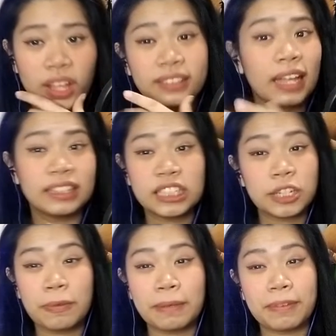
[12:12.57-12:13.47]
That
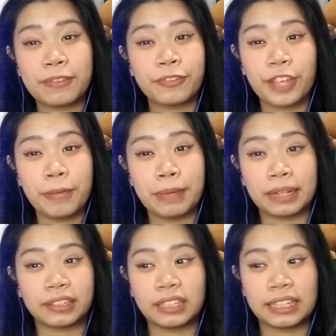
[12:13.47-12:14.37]
doesn't make me feel
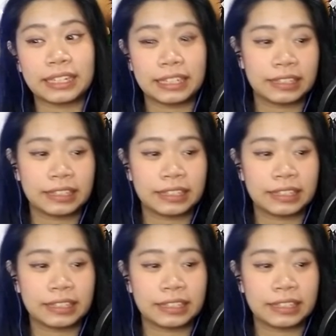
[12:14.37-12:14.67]
better, lady.